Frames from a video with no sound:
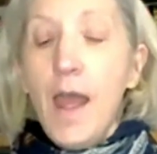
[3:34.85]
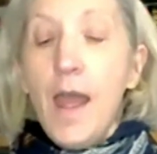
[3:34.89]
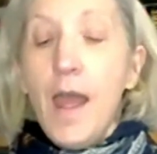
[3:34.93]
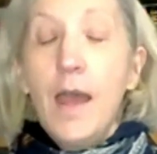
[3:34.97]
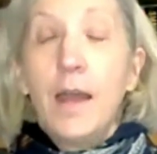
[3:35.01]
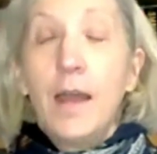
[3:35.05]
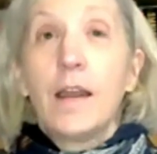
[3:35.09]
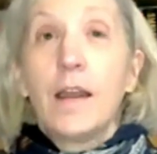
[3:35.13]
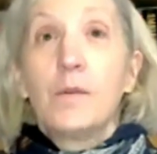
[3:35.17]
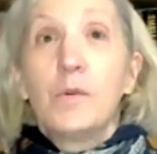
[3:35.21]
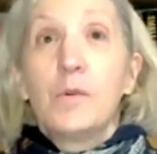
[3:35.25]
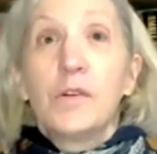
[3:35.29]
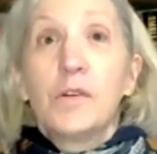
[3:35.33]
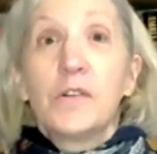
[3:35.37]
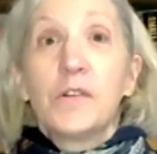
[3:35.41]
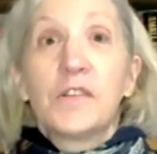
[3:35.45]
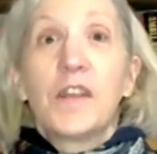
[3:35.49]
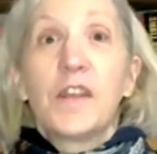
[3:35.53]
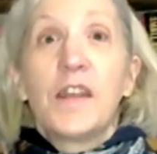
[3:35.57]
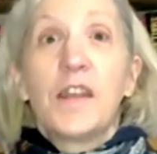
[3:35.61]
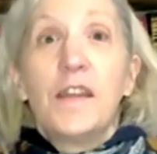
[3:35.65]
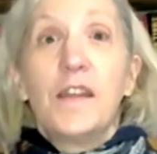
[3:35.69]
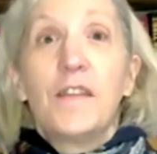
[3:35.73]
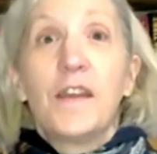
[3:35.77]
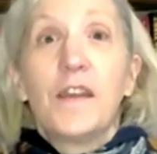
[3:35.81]
And I will
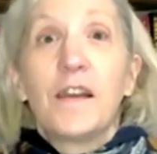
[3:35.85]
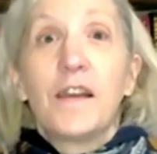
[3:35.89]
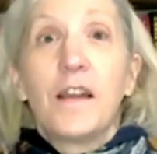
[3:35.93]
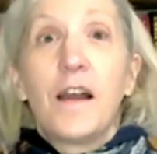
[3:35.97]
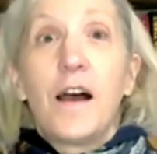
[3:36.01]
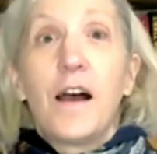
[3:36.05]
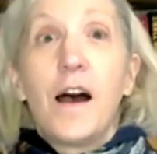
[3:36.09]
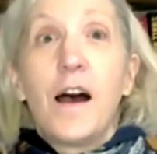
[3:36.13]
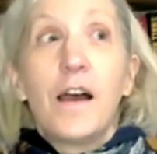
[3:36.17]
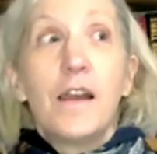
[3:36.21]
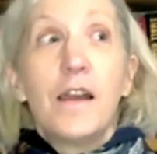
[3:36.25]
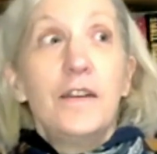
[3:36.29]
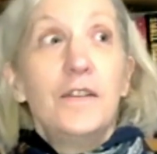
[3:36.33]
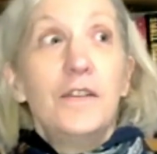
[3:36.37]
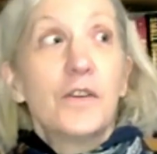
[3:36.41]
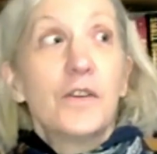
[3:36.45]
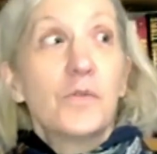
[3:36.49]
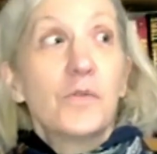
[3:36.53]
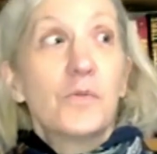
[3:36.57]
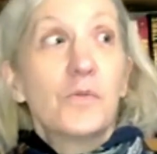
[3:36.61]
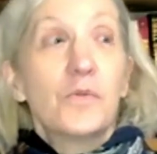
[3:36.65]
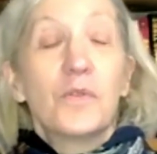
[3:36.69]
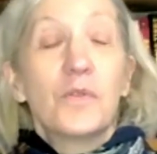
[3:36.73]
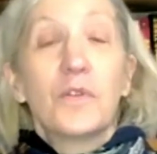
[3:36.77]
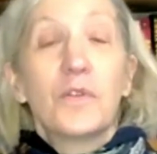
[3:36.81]
say that I
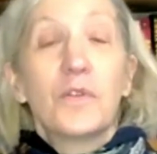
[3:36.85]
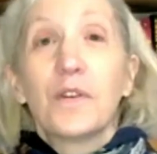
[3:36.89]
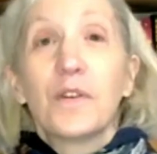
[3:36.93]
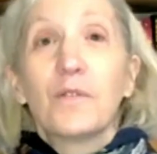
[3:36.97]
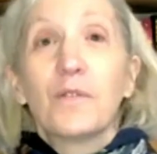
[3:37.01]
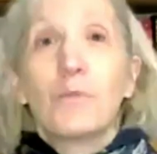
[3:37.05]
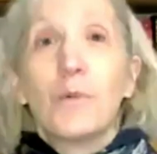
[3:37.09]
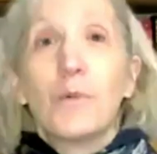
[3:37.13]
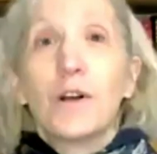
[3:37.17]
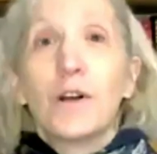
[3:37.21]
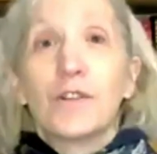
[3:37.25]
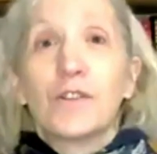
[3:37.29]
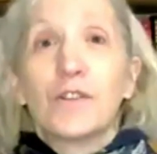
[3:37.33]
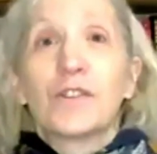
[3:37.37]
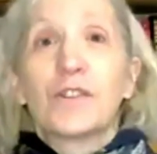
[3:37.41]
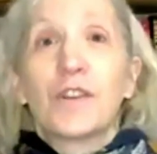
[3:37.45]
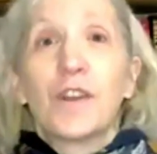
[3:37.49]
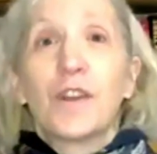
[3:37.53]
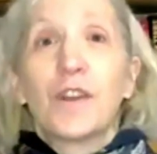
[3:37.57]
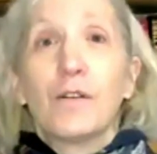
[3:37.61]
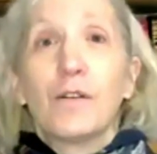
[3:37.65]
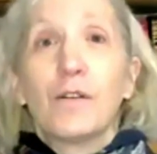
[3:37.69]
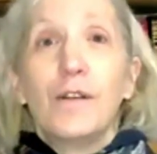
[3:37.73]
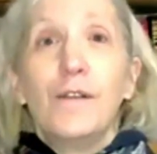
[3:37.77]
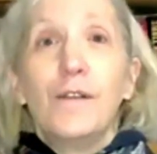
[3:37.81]
don't watch
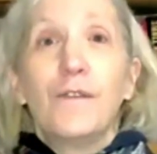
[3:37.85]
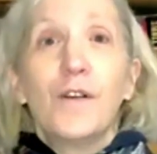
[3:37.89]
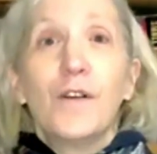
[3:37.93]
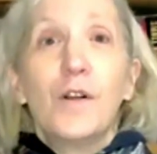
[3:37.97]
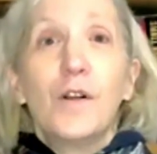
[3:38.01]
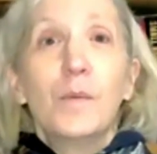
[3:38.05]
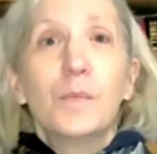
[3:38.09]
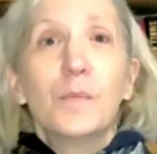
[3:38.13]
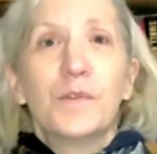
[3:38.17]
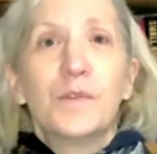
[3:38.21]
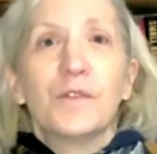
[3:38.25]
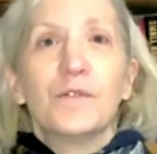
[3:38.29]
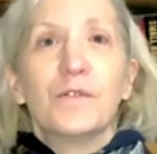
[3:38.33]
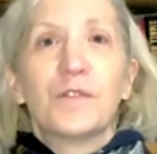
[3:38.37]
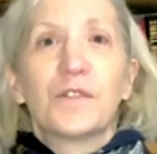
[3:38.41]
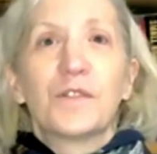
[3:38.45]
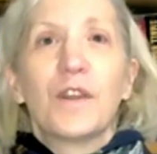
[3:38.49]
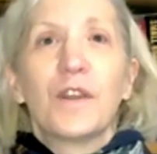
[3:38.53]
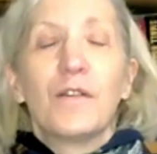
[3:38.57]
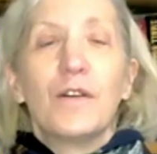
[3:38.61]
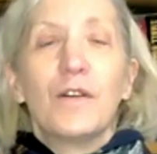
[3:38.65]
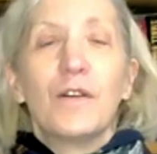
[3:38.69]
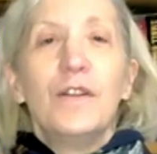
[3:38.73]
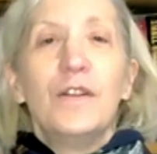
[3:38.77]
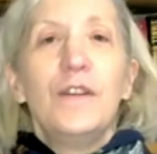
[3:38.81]
scary films or
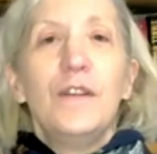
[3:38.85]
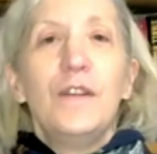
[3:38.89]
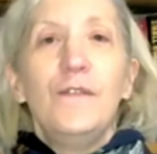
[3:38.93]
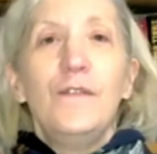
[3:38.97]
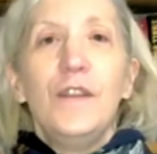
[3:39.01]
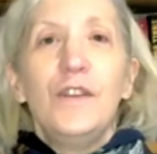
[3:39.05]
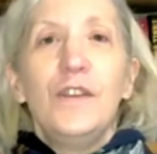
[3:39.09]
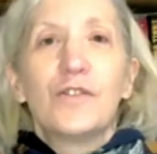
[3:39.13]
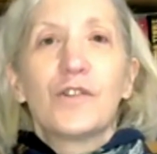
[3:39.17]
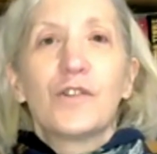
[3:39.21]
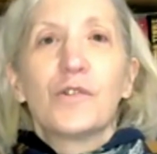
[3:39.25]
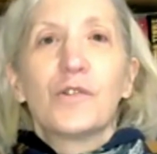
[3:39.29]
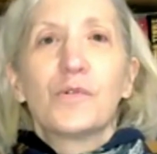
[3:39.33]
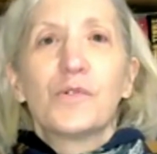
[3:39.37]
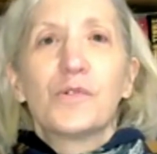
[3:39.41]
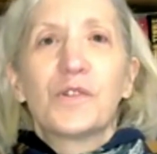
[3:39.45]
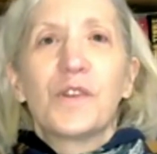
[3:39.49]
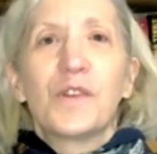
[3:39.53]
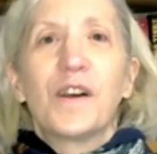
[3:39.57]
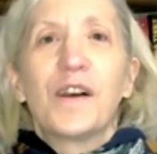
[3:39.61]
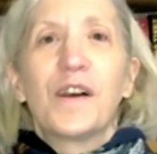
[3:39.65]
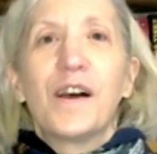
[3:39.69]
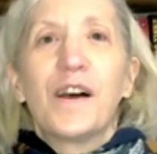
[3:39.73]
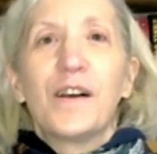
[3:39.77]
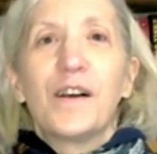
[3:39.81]
scary TV shows,